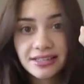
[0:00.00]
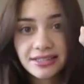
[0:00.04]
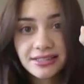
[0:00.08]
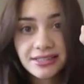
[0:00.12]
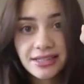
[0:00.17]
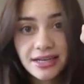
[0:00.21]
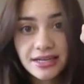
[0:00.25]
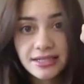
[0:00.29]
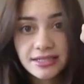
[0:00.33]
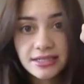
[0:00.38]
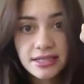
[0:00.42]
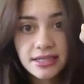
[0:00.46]
that
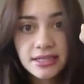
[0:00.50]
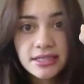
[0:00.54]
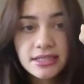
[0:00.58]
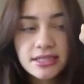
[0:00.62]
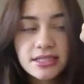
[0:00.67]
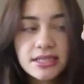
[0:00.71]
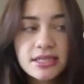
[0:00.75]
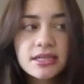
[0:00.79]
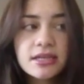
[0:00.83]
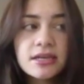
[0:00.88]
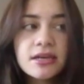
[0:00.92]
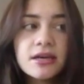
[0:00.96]

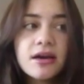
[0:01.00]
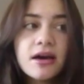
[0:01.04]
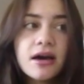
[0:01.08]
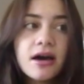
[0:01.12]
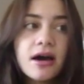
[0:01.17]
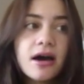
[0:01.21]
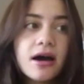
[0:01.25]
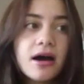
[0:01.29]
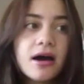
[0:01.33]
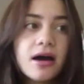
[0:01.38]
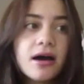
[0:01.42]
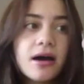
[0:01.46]
doesn't.
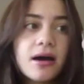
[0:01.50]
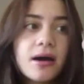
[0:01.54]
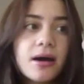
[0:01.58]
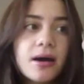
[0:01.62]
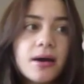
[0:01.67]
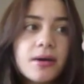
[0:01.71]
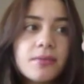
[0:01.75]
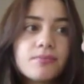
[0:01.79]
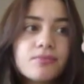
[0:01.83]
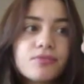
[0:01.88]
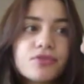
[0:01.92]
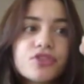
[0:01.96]

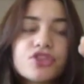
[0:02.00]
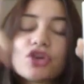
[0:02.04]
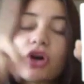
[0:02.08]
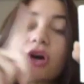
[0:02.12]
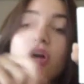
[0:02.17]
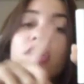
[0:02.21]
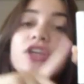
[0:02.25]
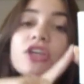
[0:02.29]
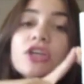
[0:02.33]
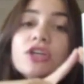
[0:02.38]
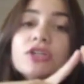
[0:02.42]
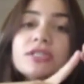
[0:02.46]
So
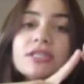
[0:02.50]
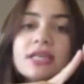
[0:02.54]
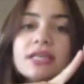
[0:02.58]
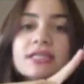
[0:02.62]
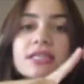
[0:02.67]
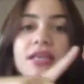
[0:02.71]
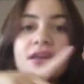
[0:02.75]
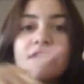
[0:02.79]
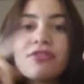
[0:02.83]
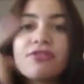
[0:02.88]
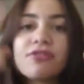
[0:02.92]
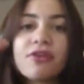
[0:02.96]
I use
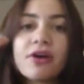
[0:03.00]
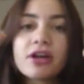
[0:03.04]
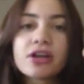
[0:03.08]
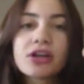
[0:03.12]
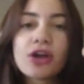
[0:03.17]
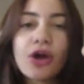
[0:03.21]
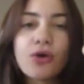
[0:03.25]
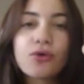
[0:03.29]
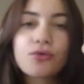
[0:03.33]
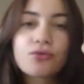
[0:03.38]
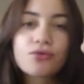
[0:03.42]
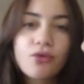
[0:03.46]
this if I
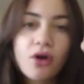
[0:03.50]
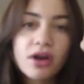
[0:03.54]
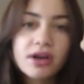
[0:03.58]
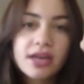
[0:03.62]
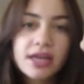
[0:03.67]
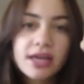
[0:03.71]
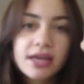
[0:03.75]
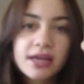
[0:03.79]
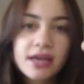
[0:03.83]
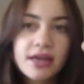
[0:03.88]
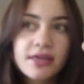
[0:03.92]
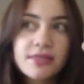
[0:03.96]
go
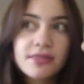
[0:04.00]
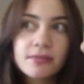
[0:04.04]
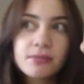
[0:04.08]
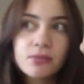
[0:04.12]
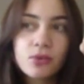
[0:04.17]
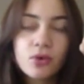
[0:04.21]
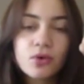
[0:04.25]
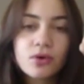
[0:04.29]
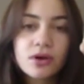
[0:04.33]
running in the